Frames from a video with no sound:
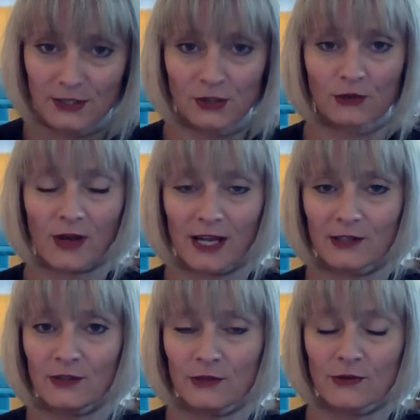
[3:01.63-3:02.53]
try
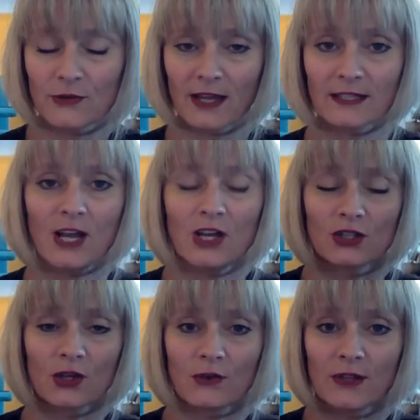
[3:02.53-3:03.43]
to do that,
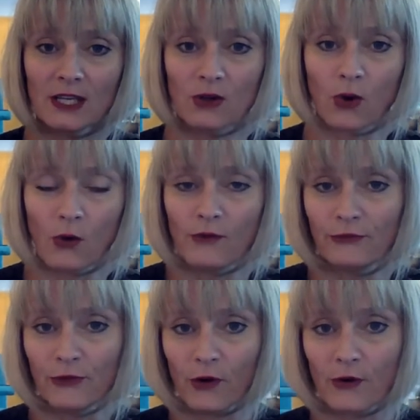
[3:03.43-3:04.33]
so they go
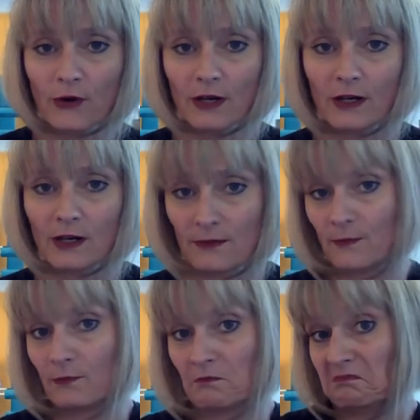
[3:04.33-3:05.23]
for
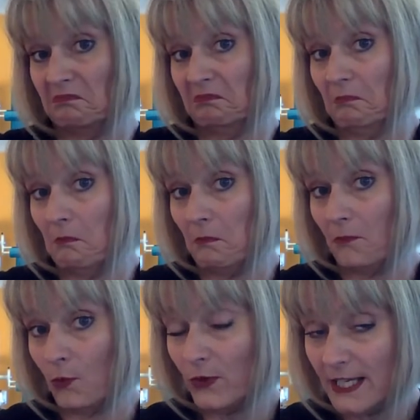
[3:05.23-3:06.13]

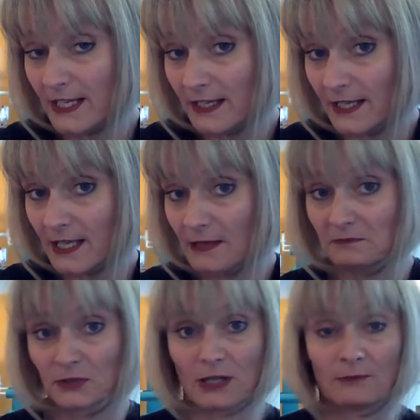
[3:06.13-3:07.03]
weekly,
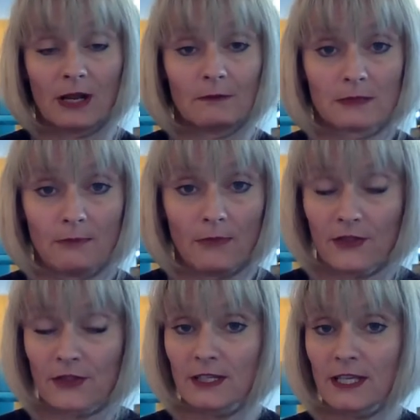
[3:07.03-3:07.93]
sometimes
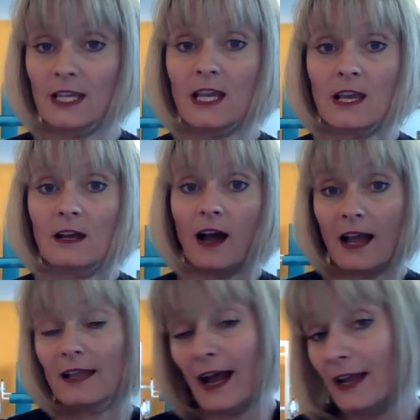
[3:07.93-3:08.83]
monthly.
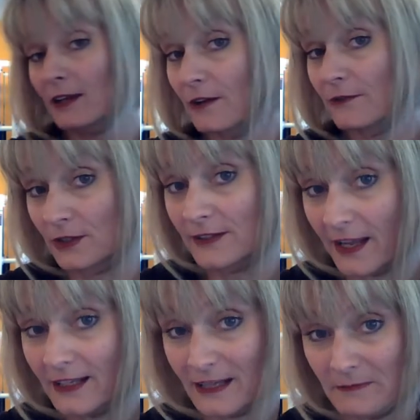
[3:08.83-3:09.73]
I love the
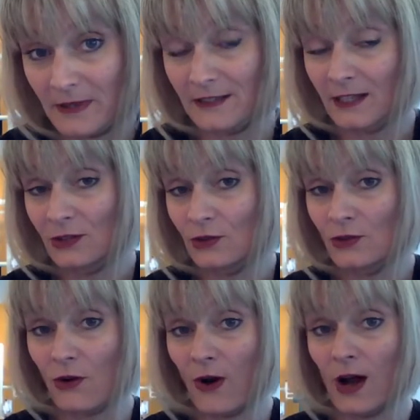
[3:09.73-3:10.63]
daily meeting to
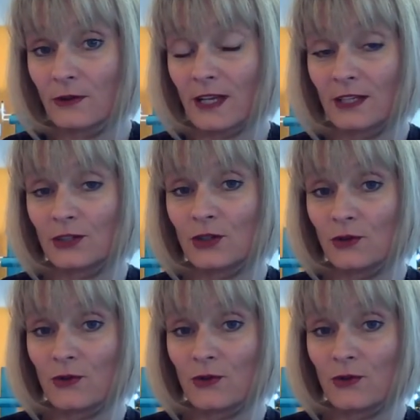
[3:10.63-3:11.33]
go out and to